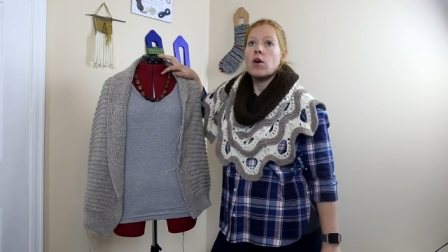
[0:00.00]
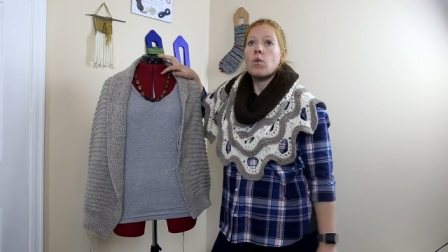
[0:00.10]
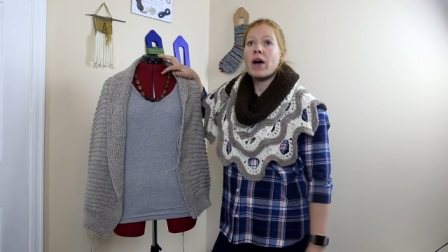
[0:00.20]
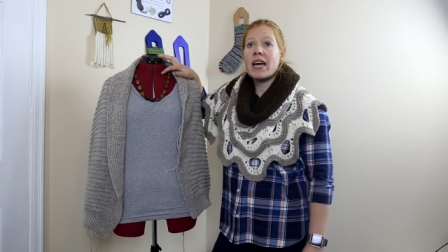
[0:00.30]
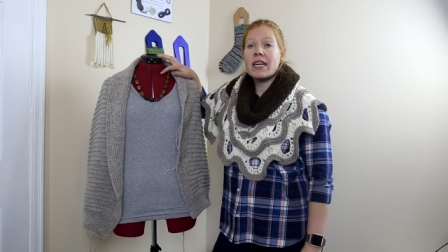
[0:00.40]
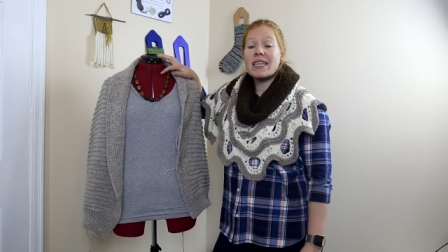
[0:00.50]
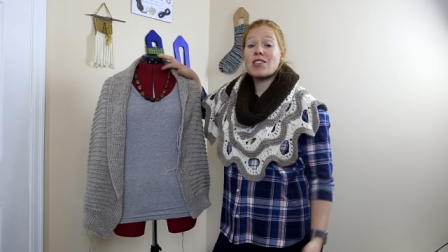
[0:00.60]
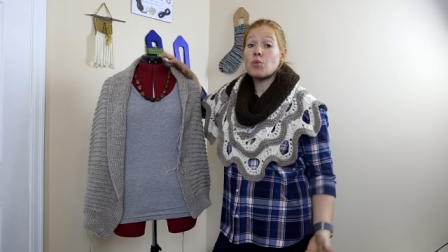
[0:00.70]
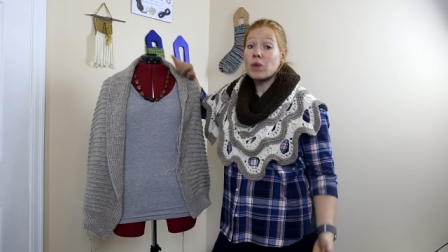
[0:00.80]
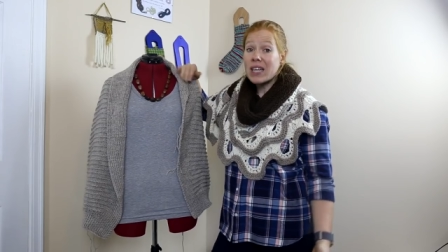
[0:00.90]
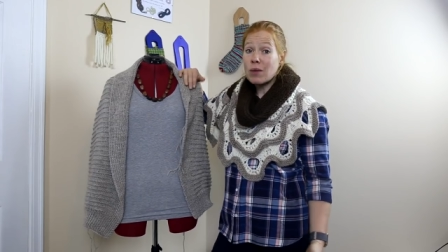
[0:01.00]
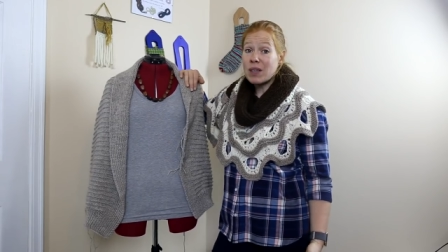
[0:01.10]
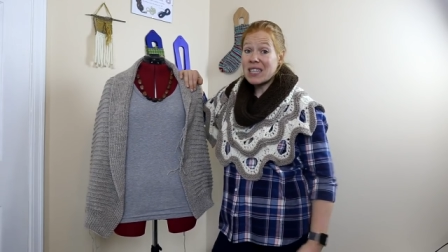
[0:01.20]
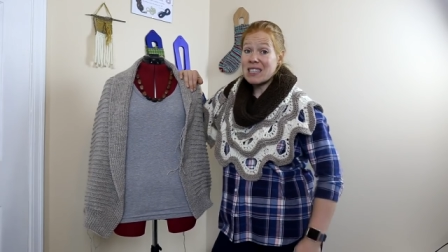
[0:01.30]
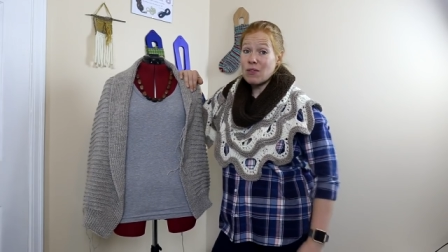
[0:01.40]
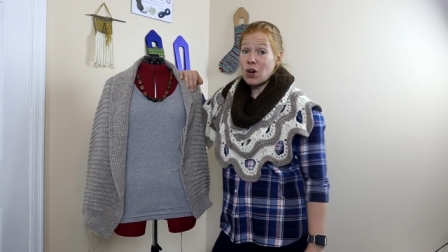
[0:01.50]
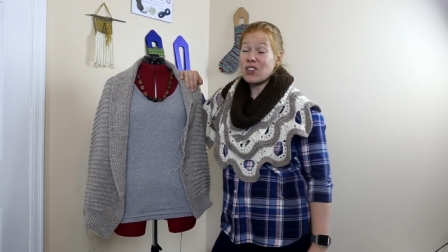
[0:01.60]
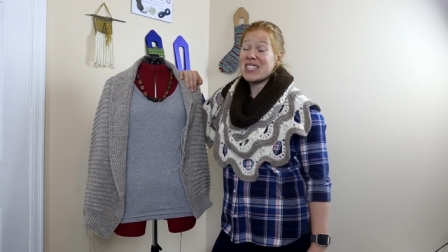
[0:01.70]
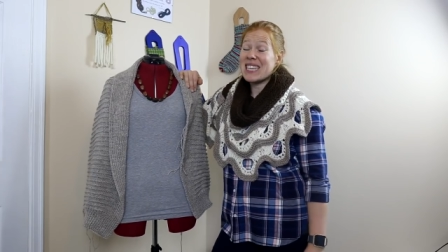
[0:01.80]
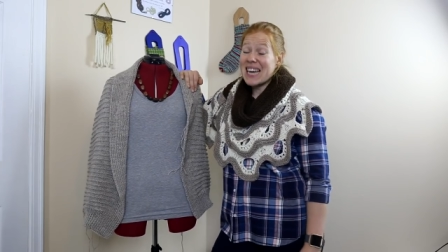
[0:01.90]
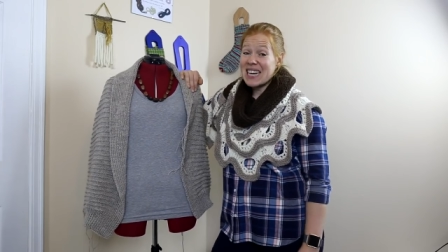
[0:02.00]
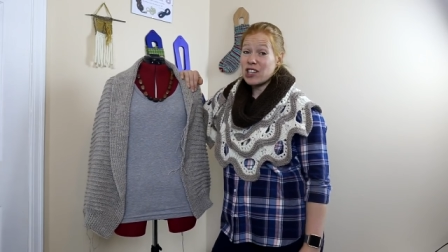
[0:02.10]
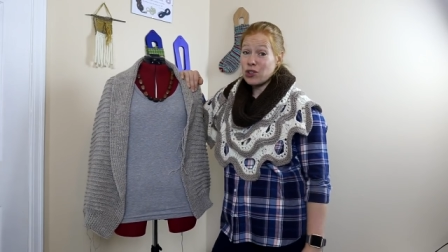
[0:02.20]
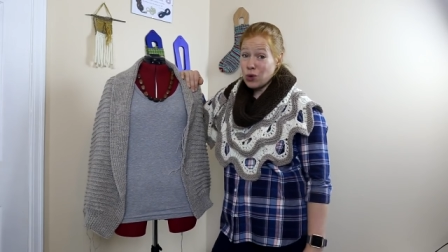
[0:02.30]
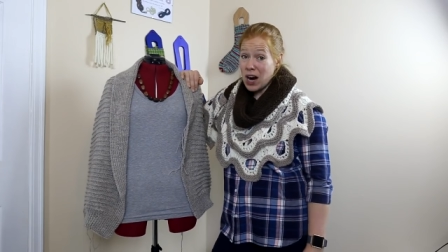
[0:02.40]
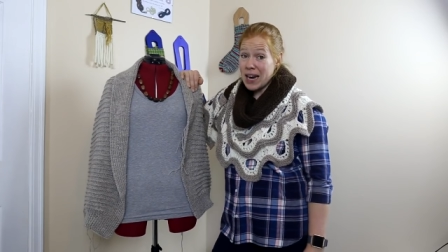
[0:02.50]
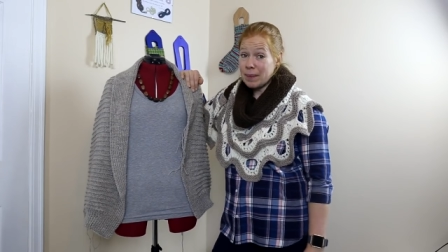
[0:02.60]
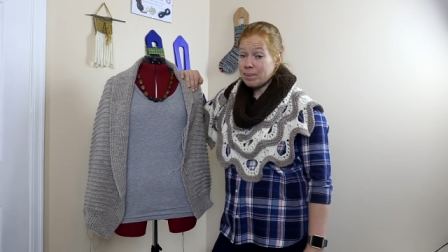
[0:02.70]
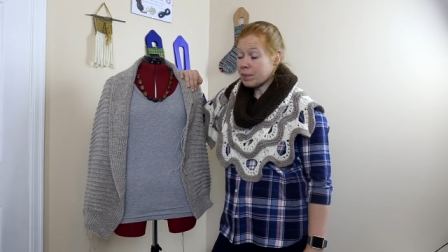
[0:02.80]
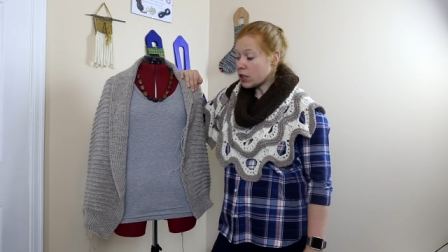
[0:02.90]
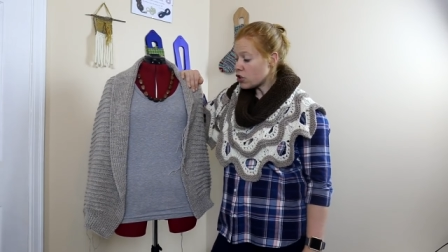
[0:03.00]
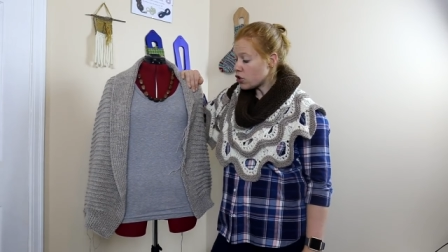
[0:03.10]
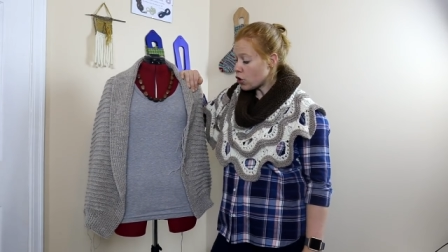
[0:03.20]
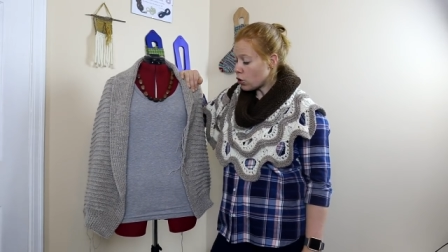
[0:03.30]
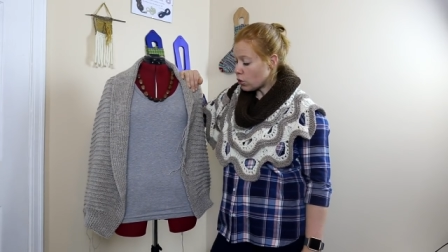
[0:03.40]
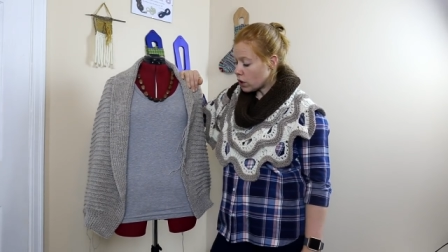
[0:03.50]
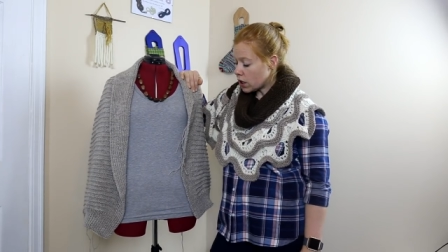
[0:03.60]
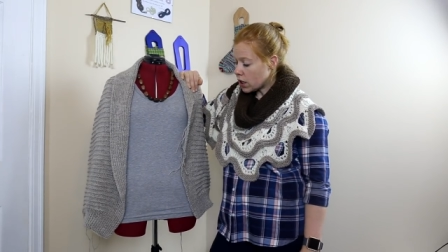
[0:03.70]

when it's really, really difficult to get it dry. So